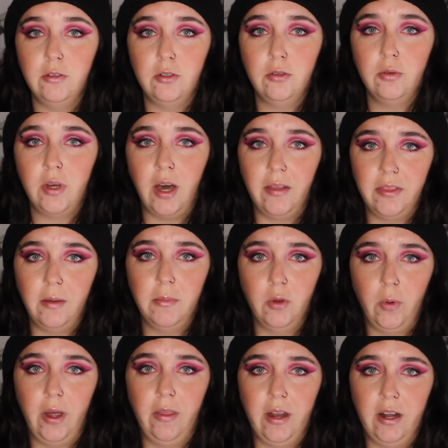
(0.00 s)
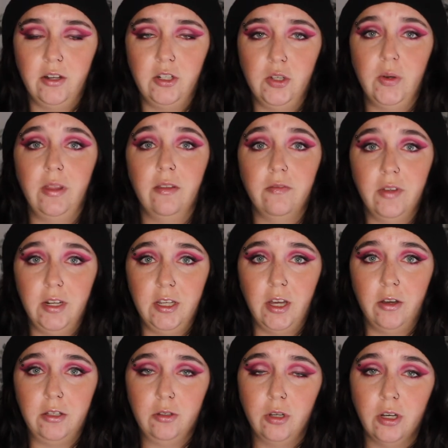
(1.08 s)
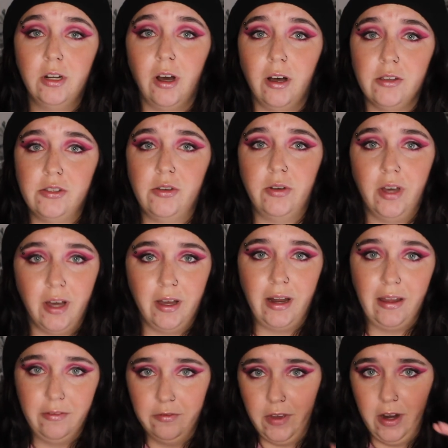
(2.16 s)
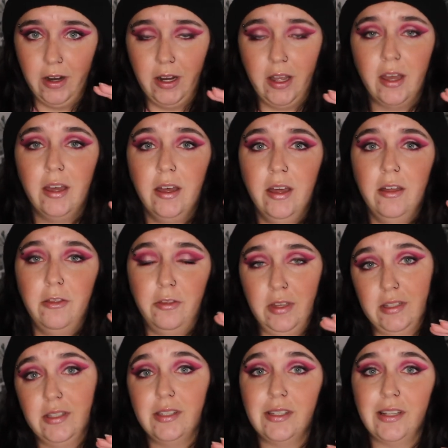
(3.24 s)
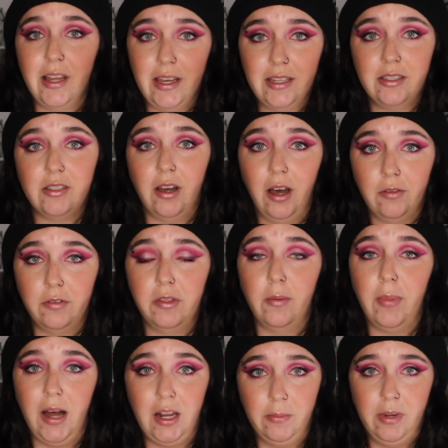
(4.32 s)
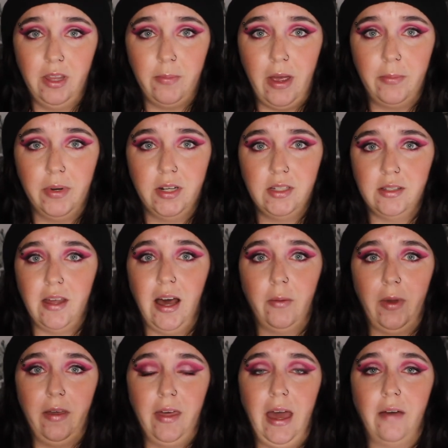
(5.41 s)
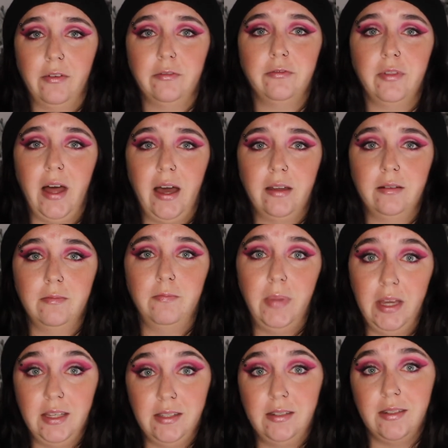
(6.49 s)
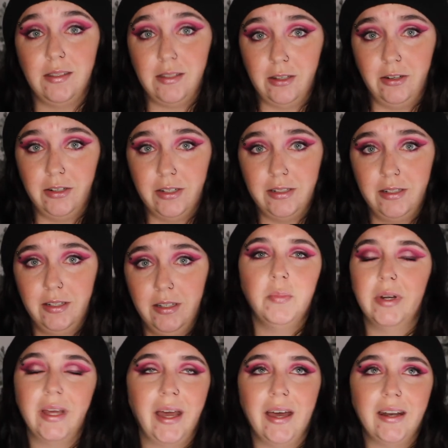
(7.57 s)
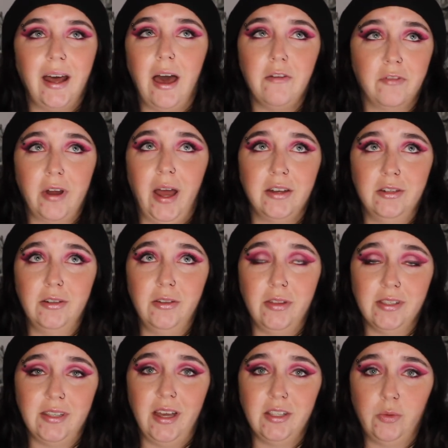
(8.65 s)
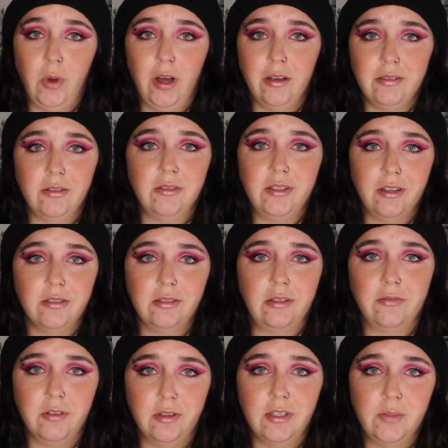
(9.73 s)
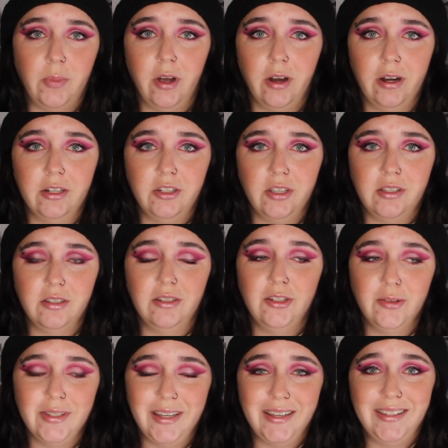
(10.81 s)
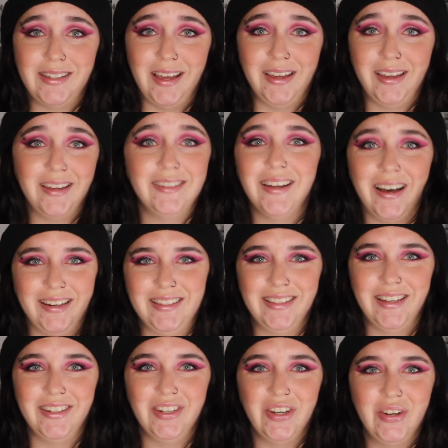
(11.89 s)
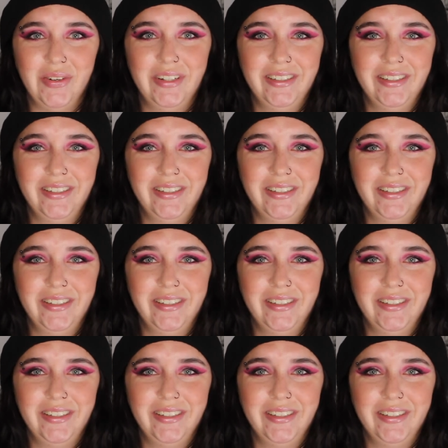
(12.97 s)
you do cut them the way that I do in the video, you could also cut a very thin slice off of the bottom of the peppers. That way they have a flat base to sit on. But again, I forgot to do this as well. So seriously for this part, just do as I say and not as I do.